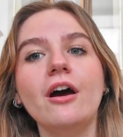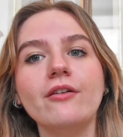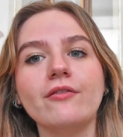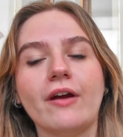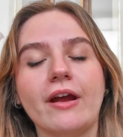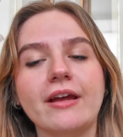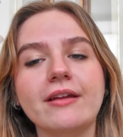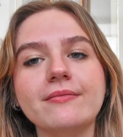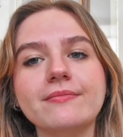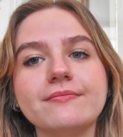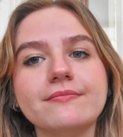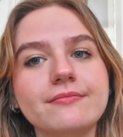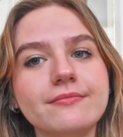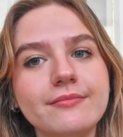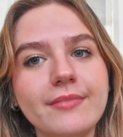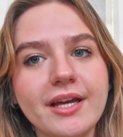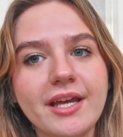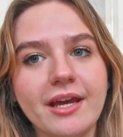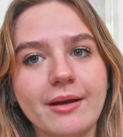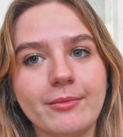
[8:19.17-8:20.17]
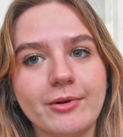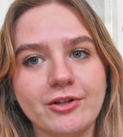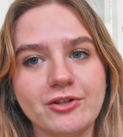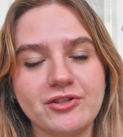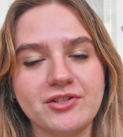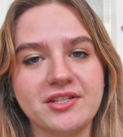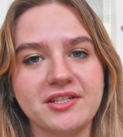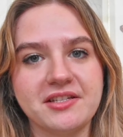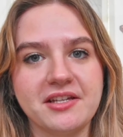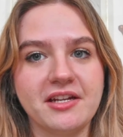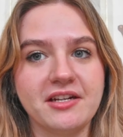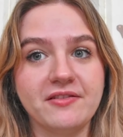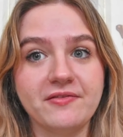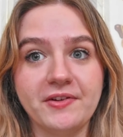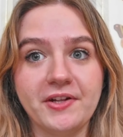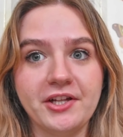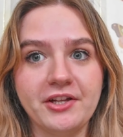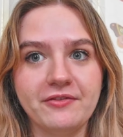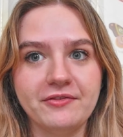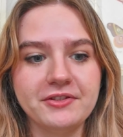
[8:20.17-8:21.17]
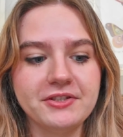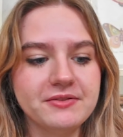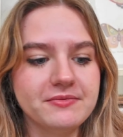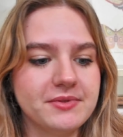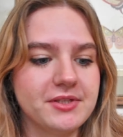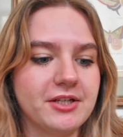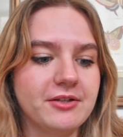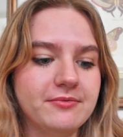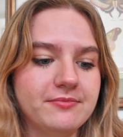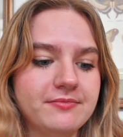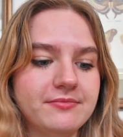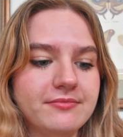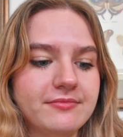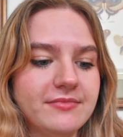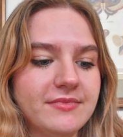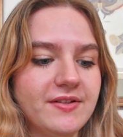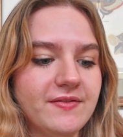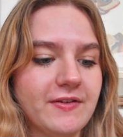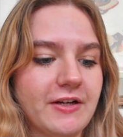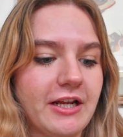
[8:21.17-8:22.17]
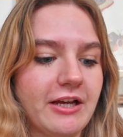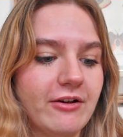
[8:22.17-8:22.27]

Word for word: All right, my camera just decided to fall over, so different